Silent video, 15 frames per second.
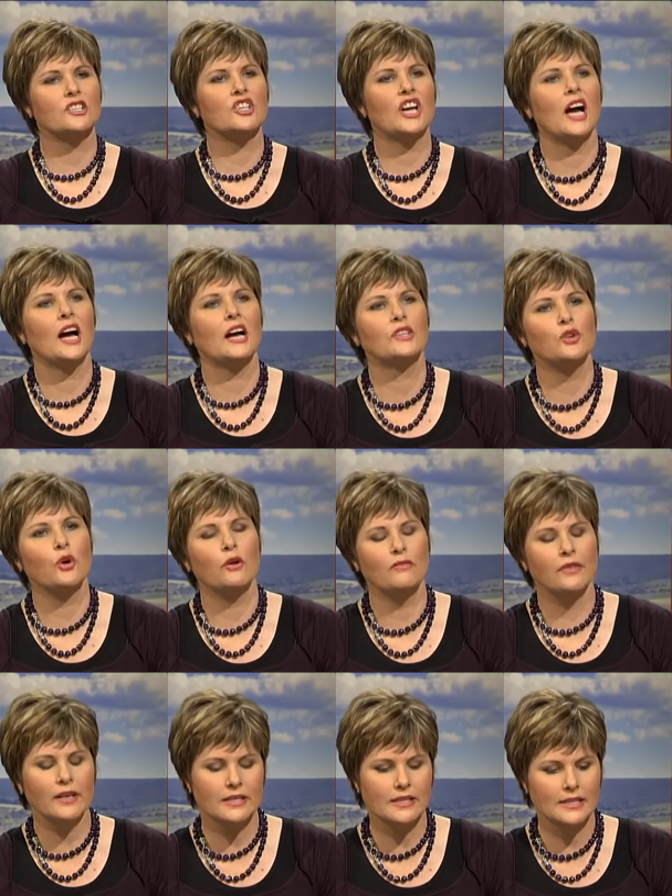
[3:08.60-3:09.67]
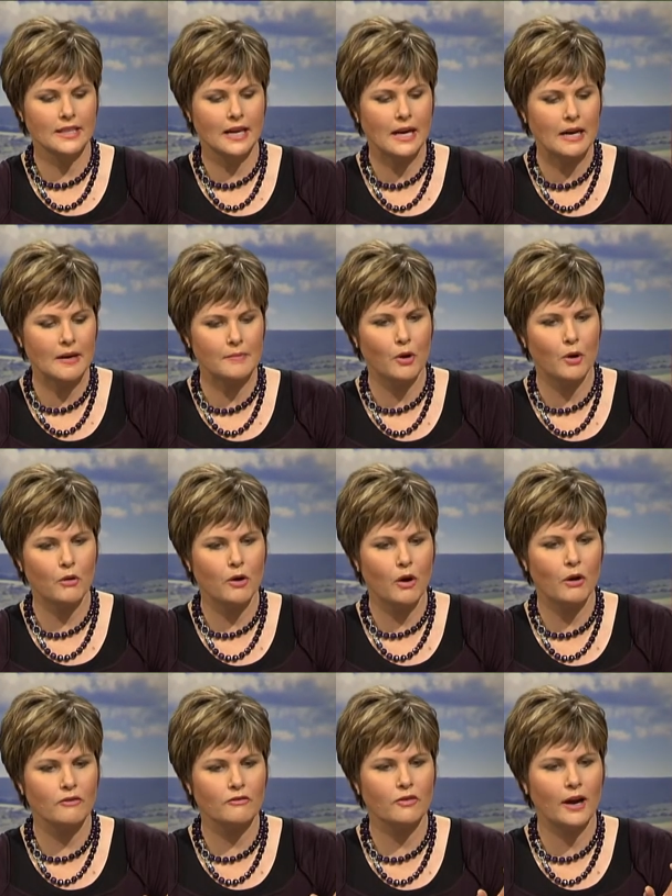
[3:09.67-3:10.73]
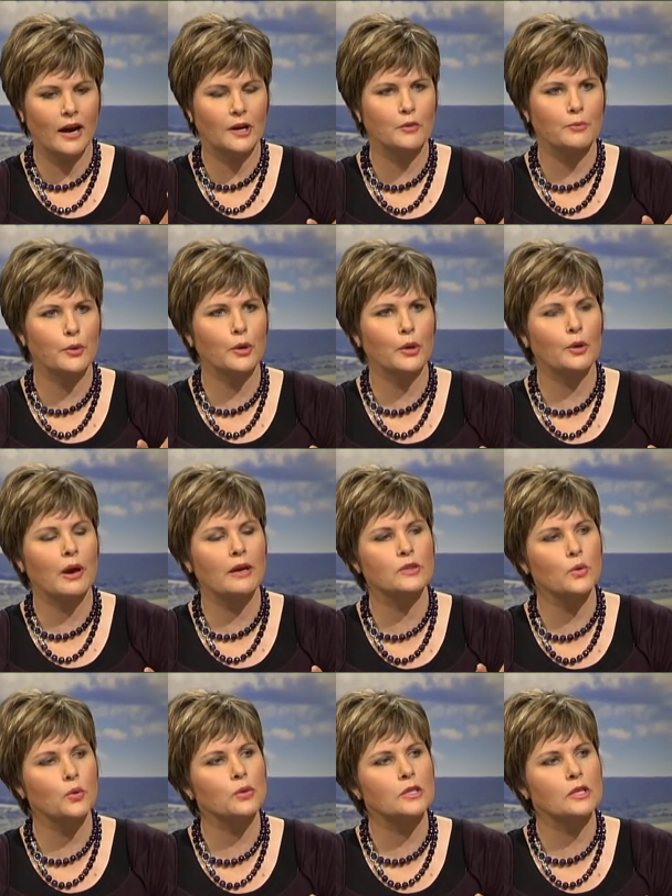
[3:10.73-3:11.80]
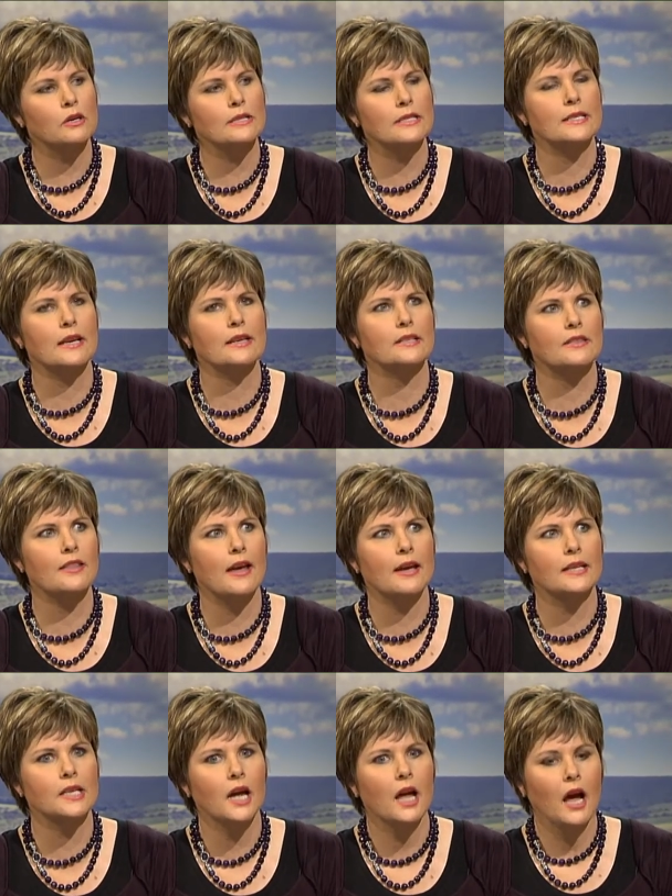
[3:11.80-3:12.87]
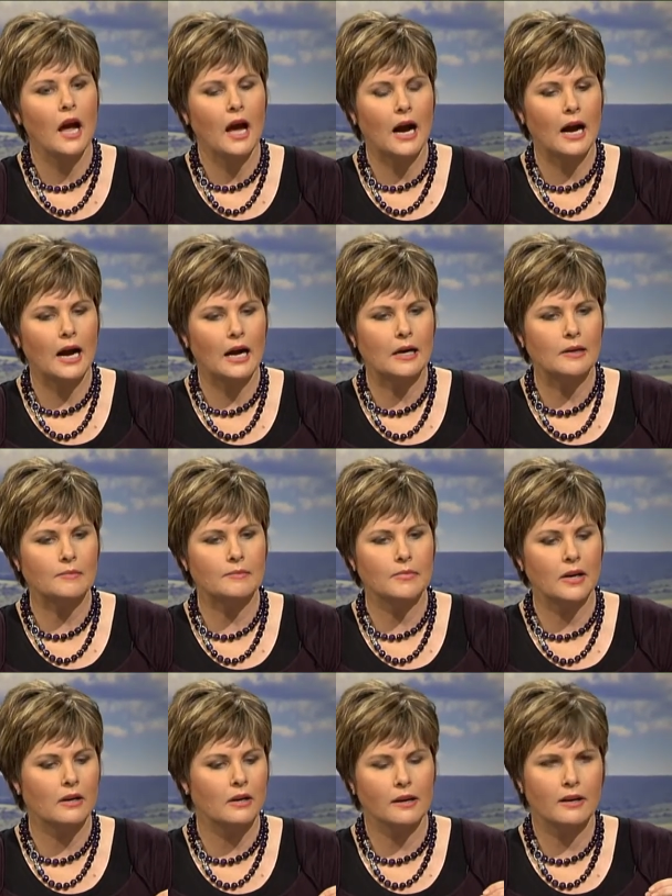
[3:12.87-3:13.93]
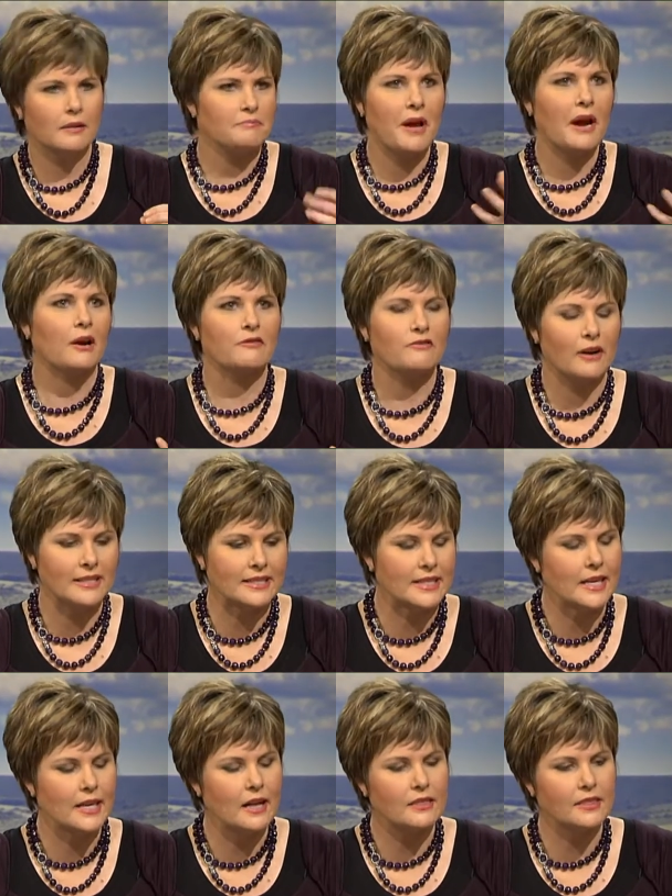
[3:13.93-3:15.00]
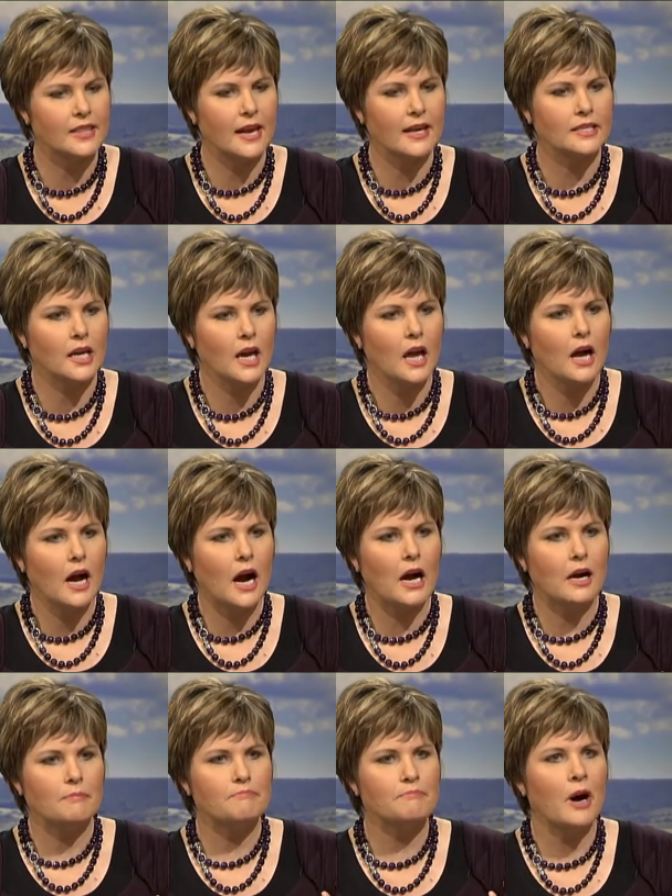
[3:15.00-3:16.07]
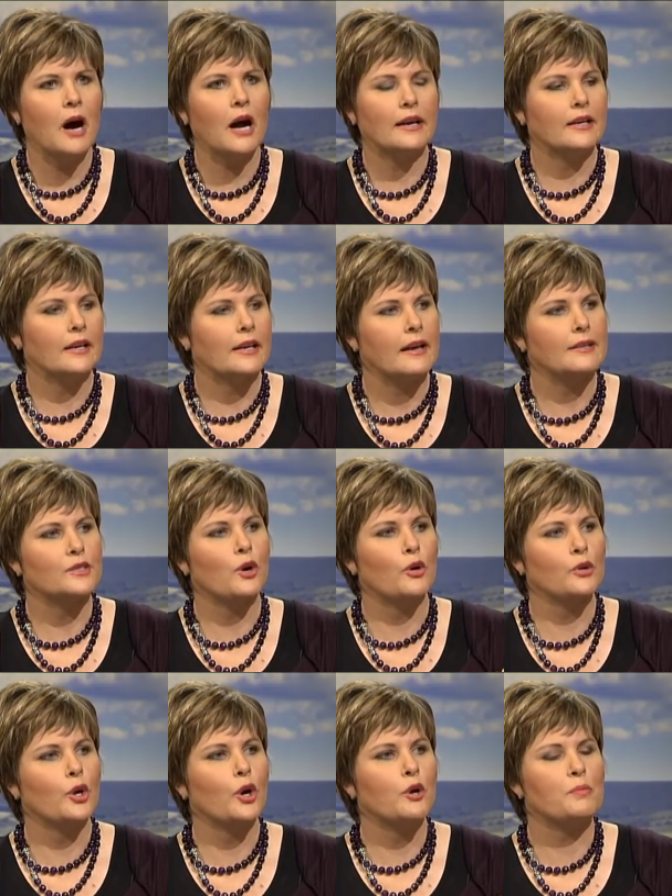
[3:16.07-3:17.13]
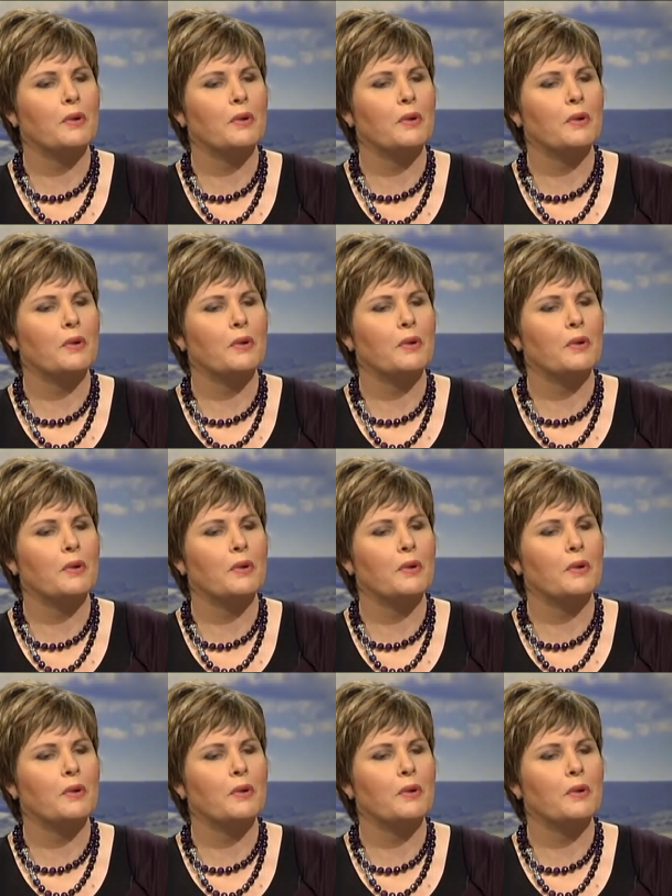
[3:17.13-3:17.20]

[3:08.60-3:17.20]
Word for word: in charge of this for uh, Hakubaku has also said that, um, and, I, and, I, paraphrase here, that um, mining has got no